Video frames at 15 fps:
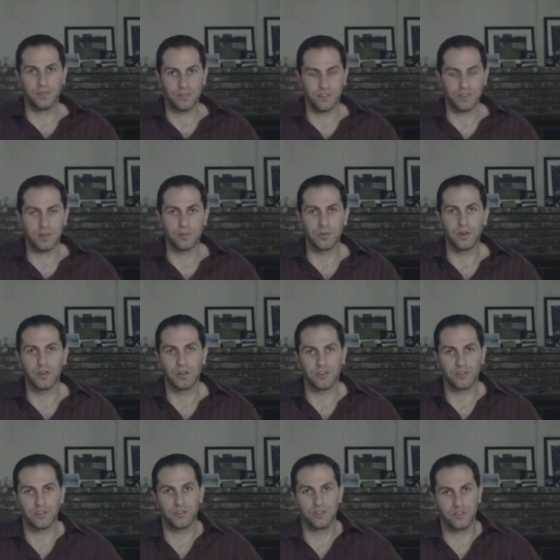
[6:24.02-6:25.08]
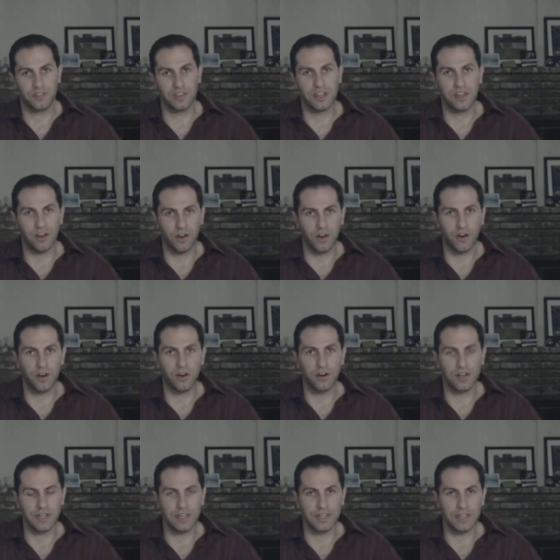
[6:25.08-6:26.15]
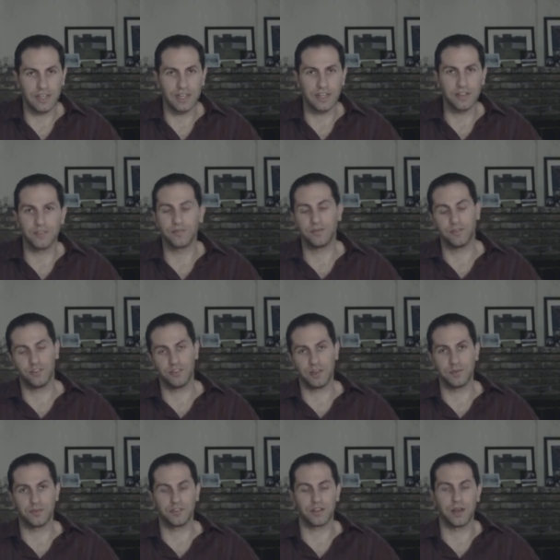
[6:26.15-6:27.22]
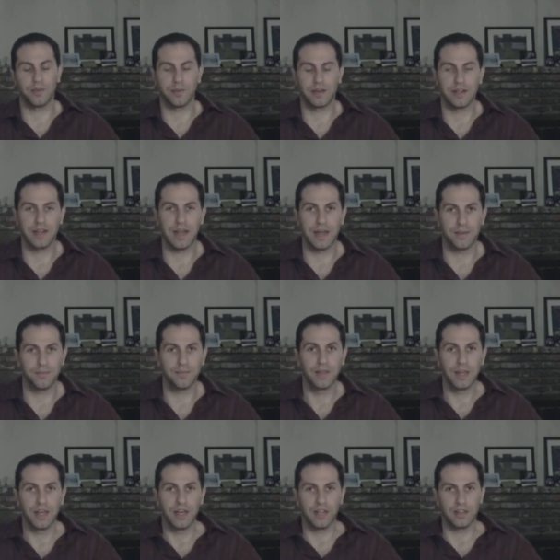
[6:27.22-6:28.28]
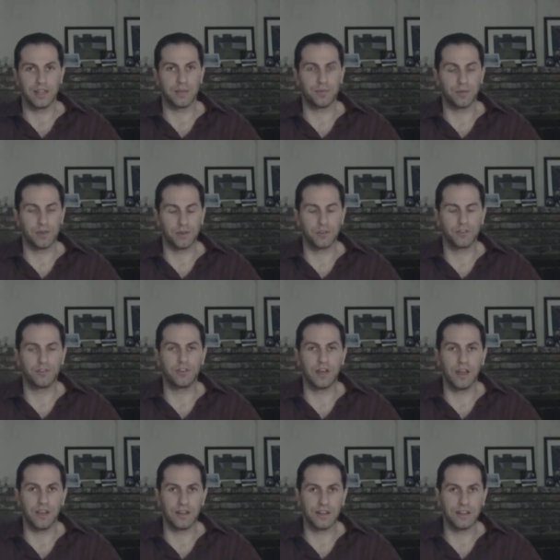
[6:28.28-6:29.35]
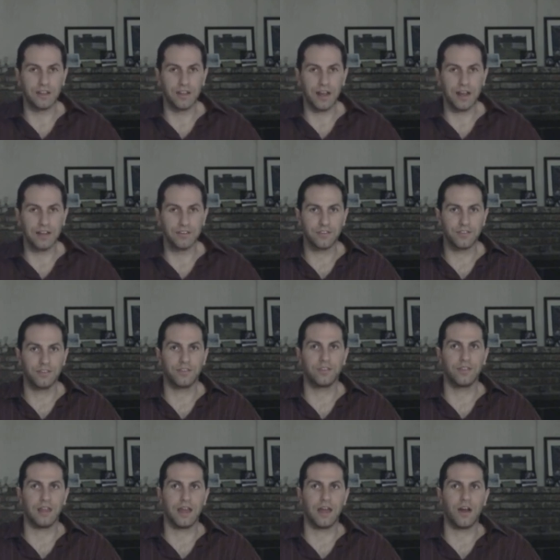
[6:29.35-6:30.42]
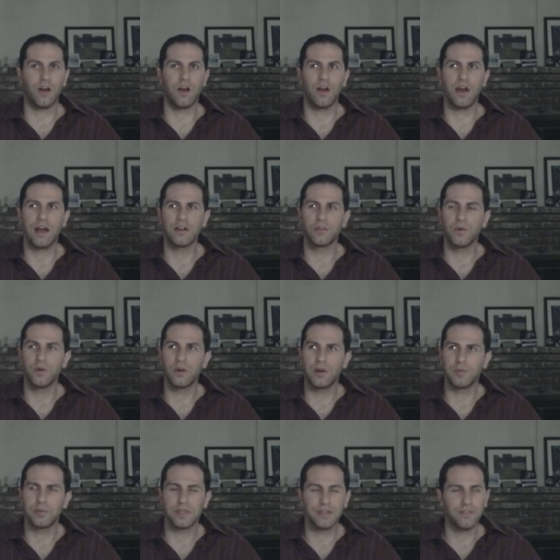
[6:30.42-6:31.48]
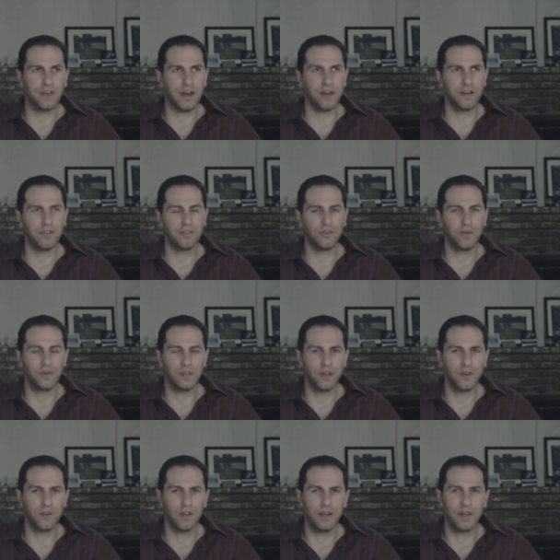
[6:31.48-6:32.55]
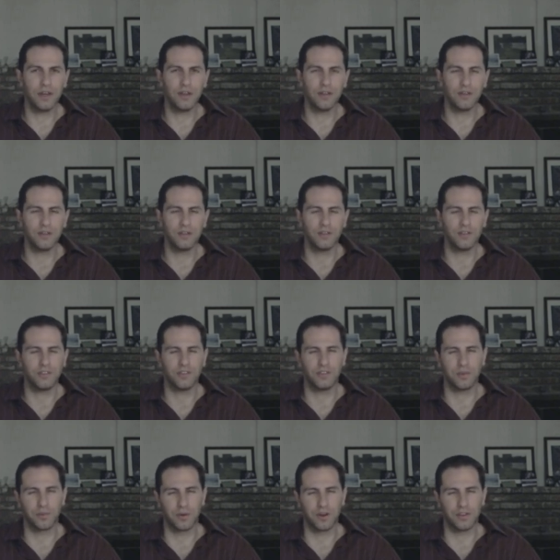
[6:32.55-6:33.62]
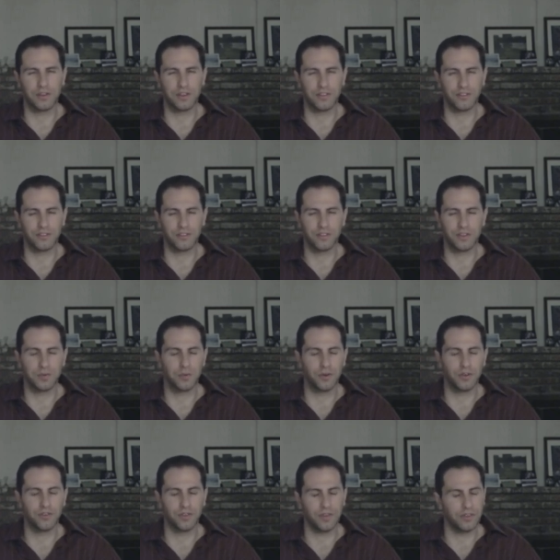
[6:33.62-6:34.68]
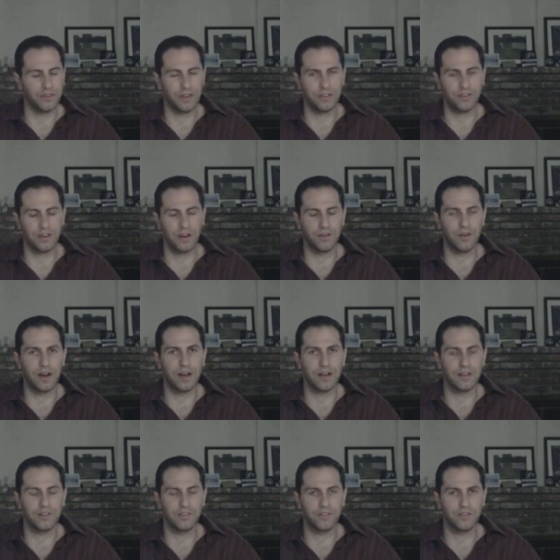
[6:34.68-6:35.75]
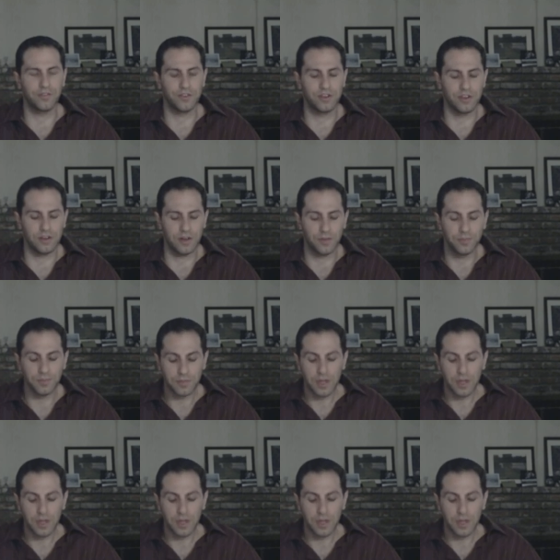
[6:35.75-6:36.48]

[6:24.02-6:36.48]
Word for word: The symbol is CREE, same as the company name. They produce LED lights. They are headquartered, I believe, out of North Carolina, somewhere on the eastern seaboard. If that's not right, it's Virginia.